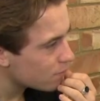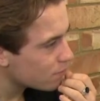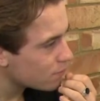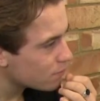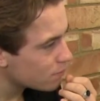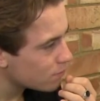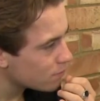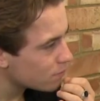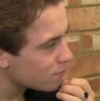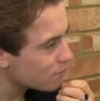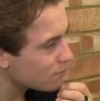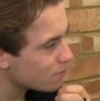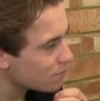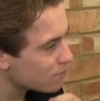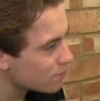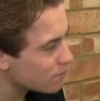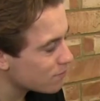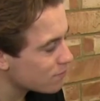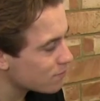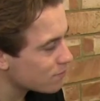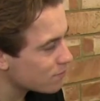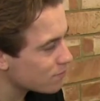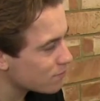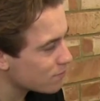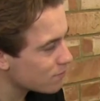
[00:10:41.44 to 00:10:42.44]

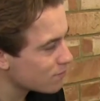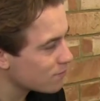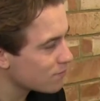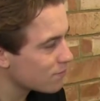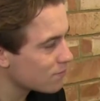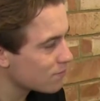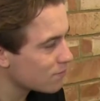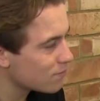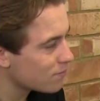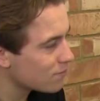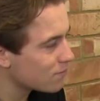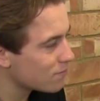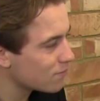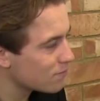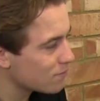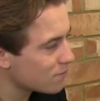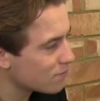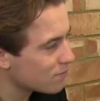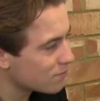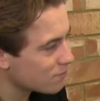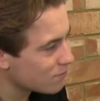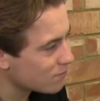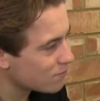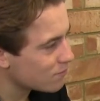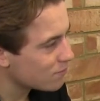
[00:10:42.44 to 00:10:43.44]

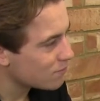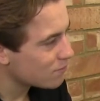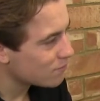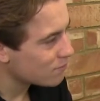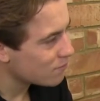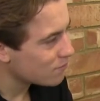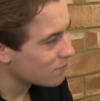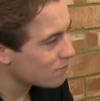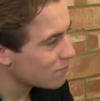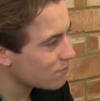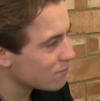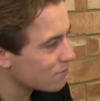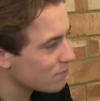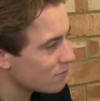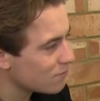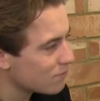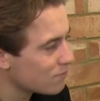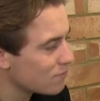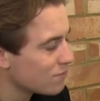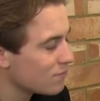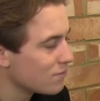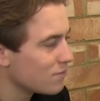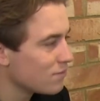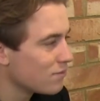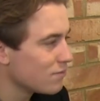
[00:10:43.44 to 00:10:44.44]

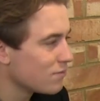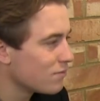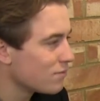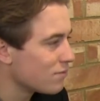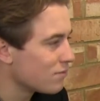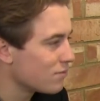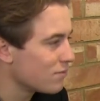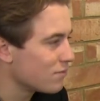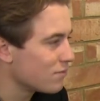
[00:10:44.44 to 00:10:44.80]
No words are spoken by the person on screen.